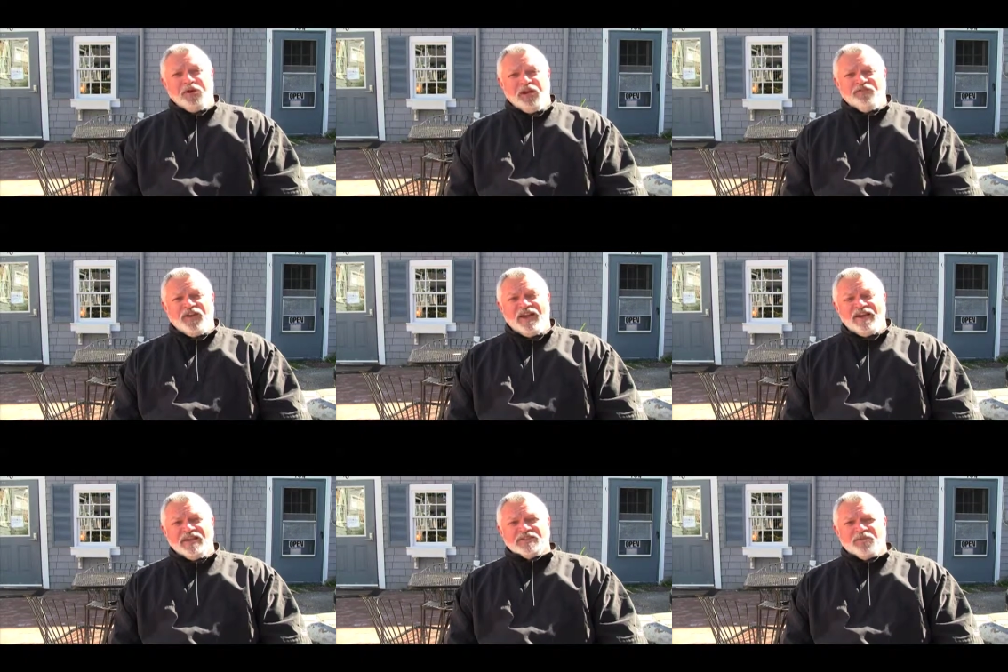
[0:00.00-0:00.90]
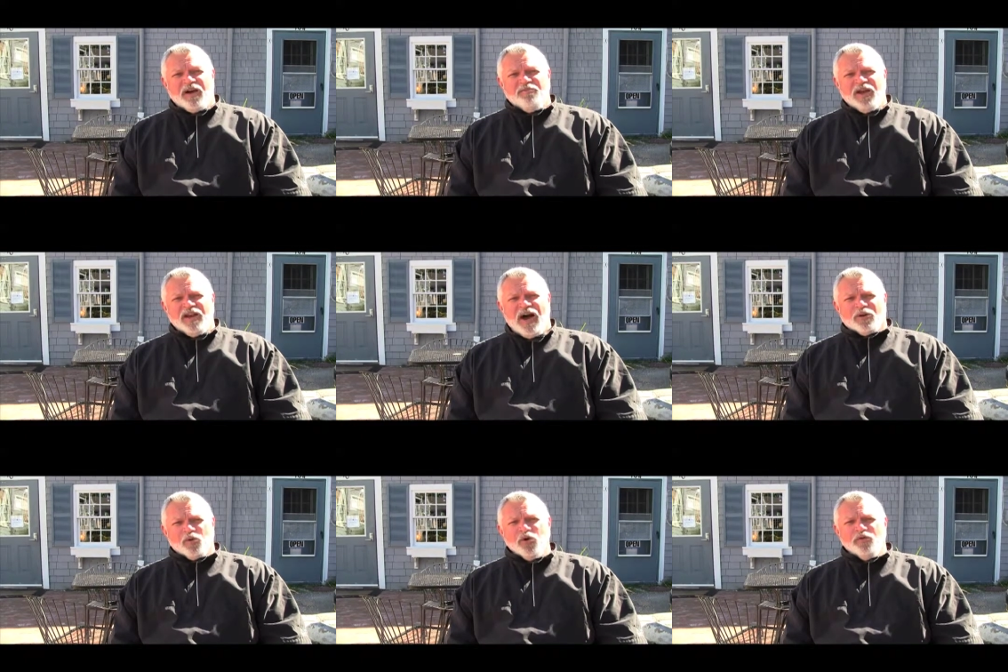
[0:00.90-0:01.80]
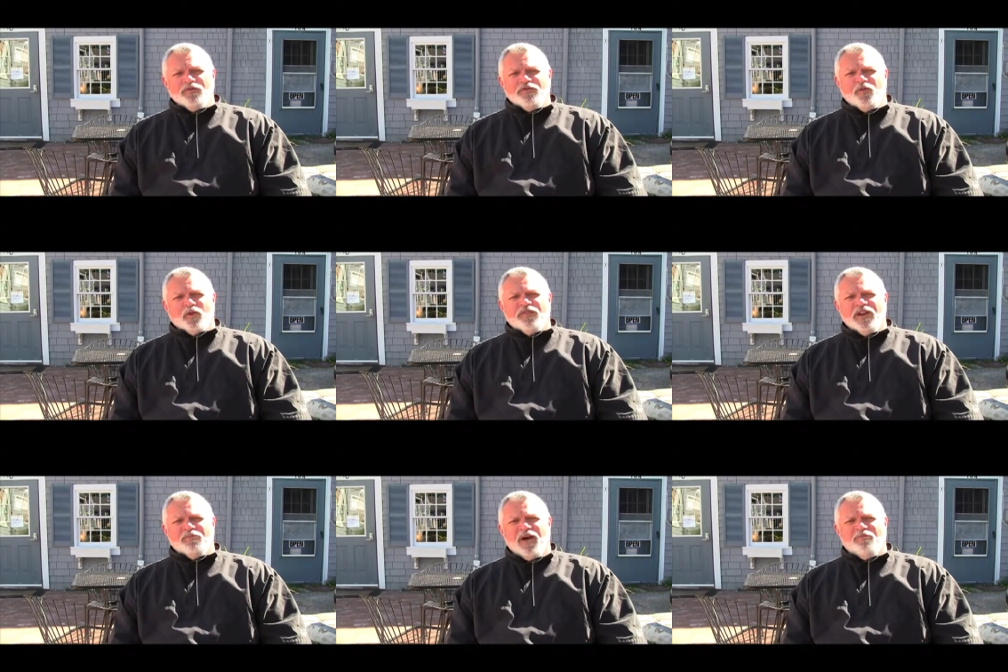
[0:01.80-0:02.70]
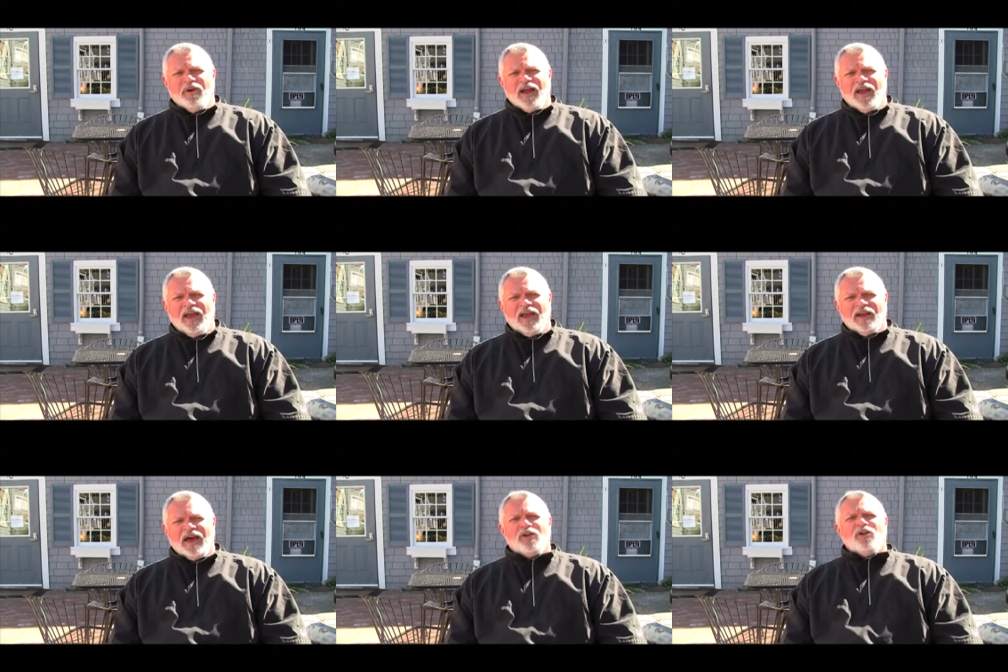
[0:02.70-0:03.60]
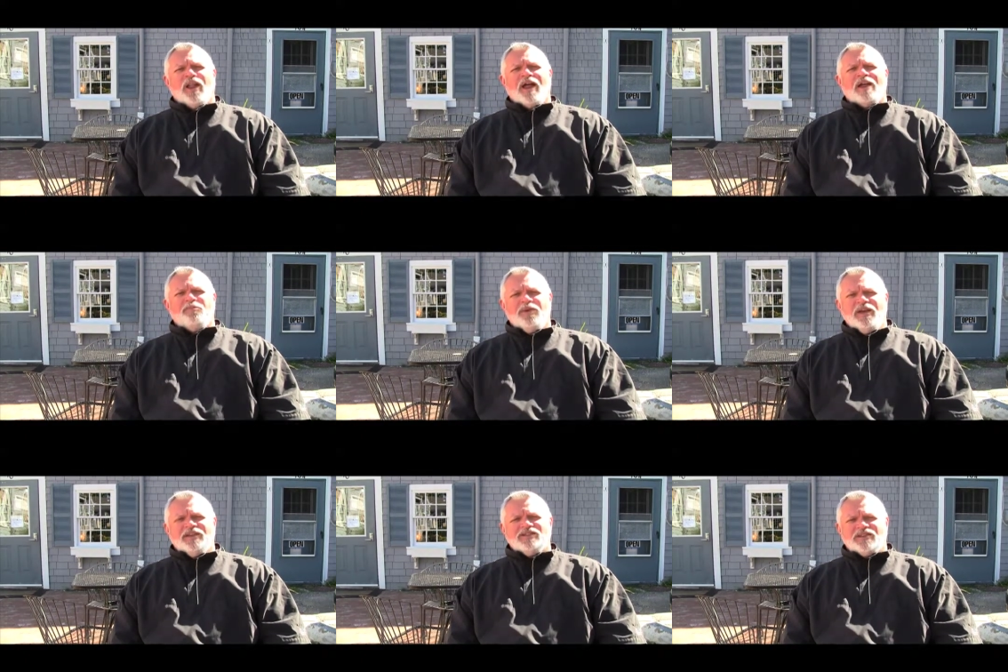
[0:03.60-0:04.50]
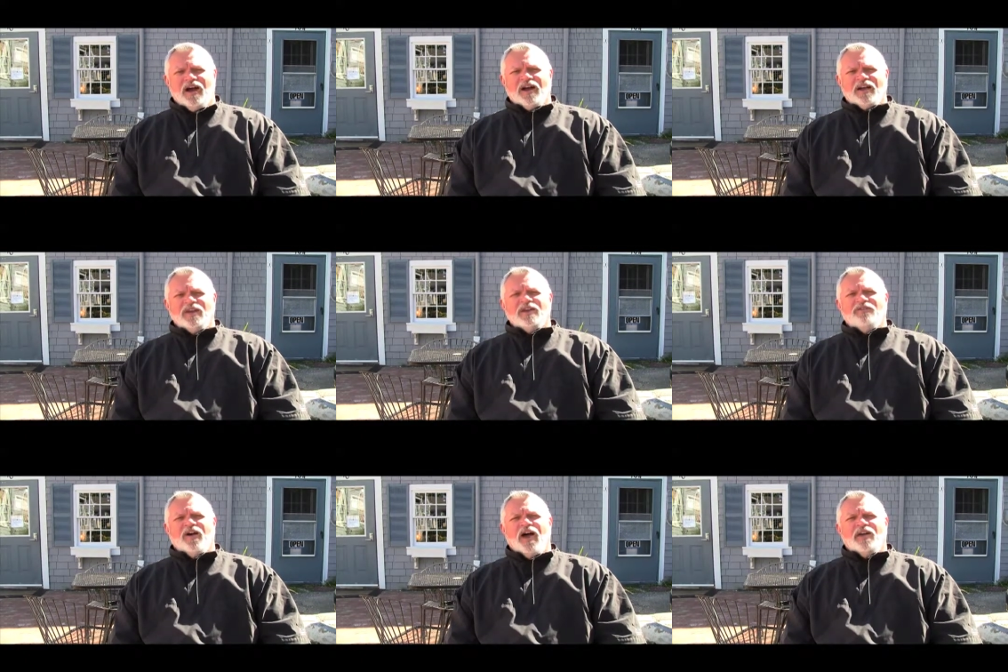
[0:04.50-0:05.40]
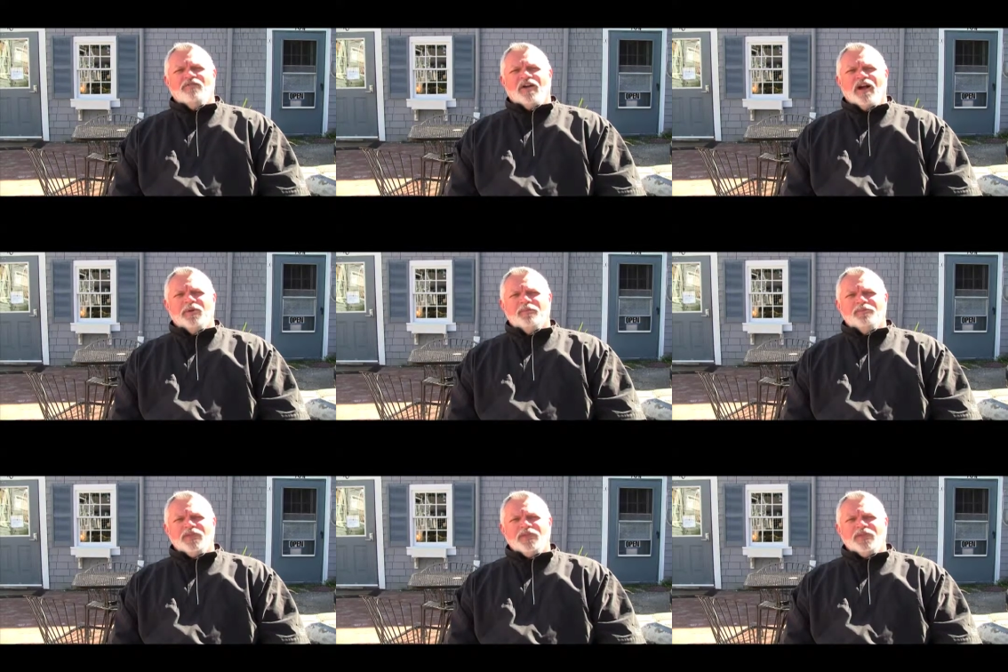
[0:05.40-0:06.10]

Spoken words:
infinity is above me, not a roof 4 feet above my head. I don't like being stuck in a confined environment.